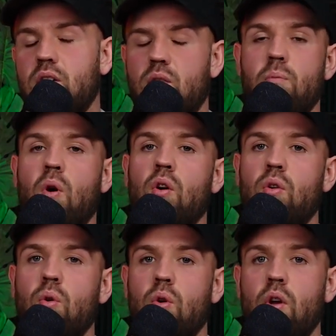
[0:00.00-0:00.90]

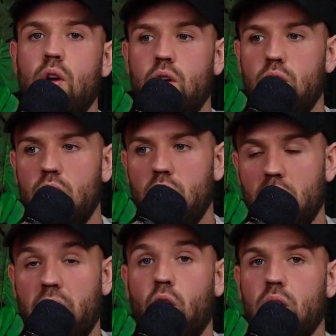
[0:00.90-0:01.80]
tomorrow,
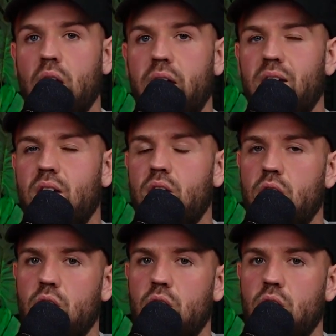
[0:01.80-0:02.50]
like online,